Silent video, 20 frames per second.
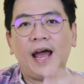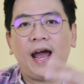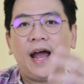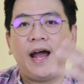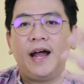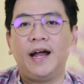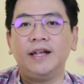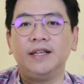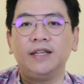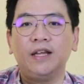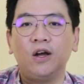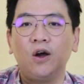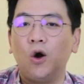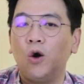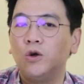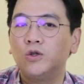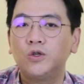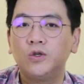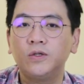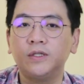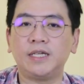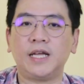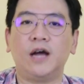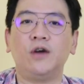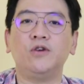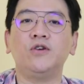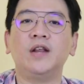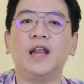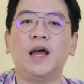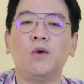and they also
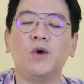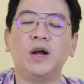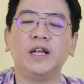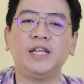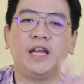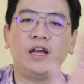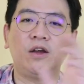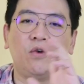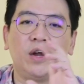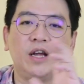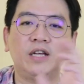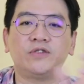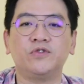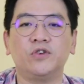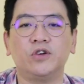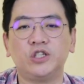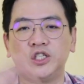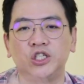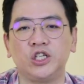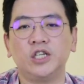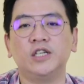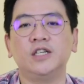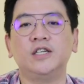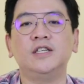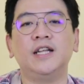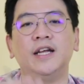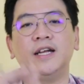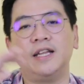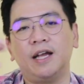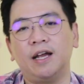tell you like what degrees for
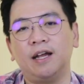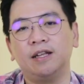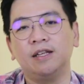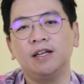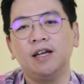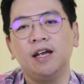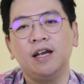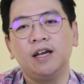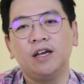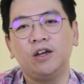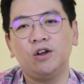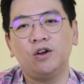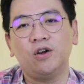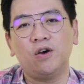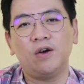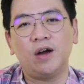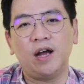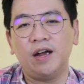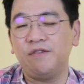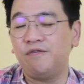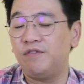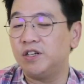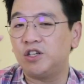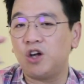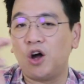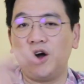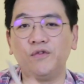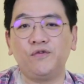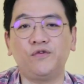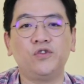chill and then you know if it's
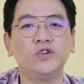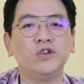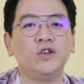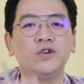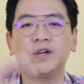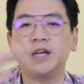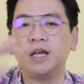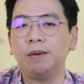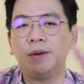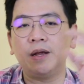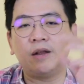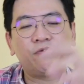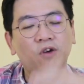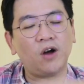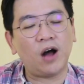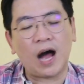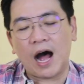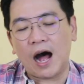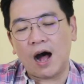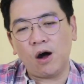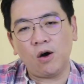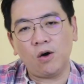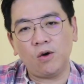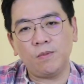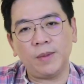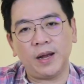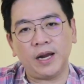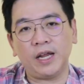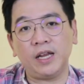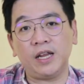hot food you keep it for how
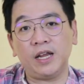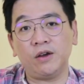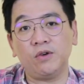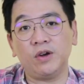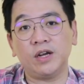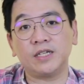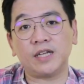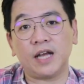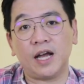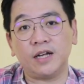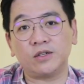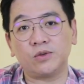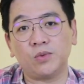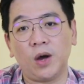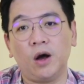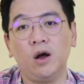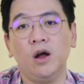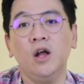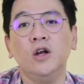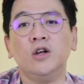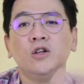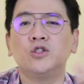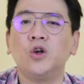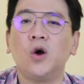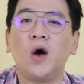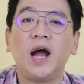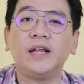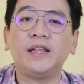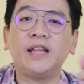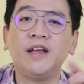many degrees as well.
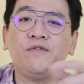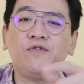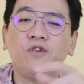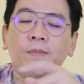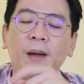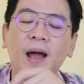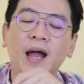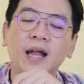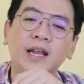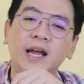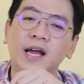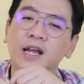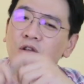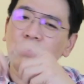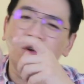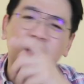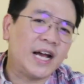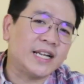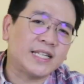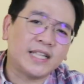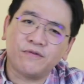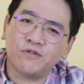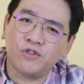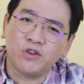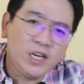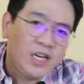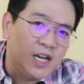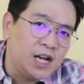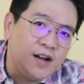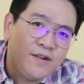So I think Foodpanda you guys have to
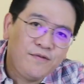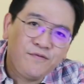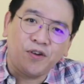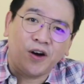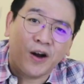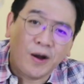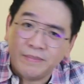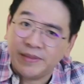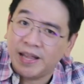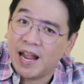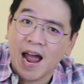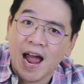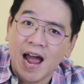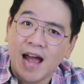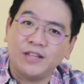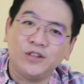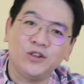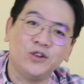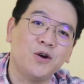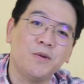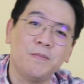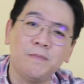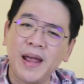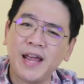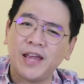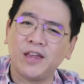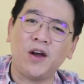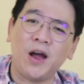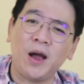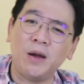learn from that, you know,
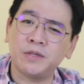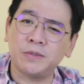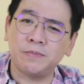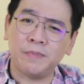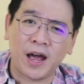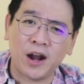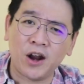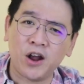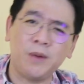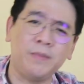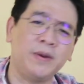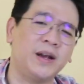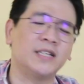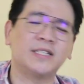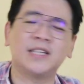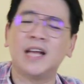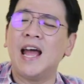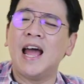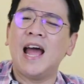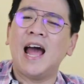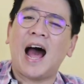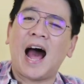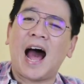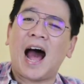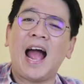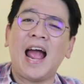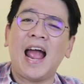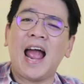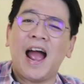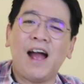make your apps better because
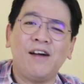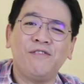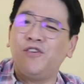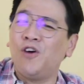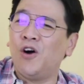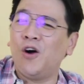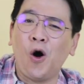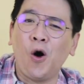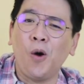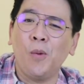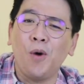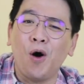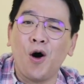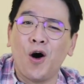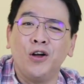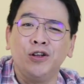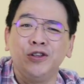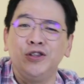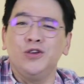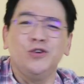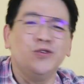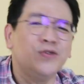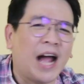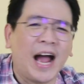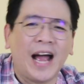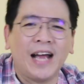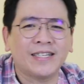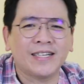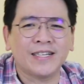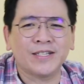I have hope on you
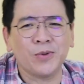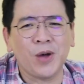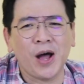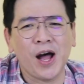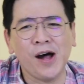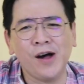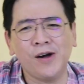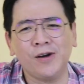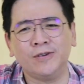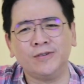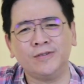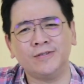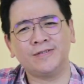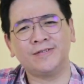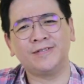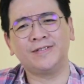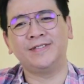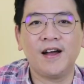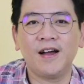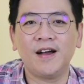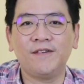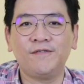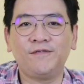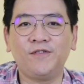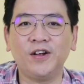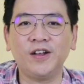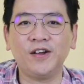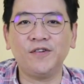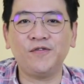guys as well. For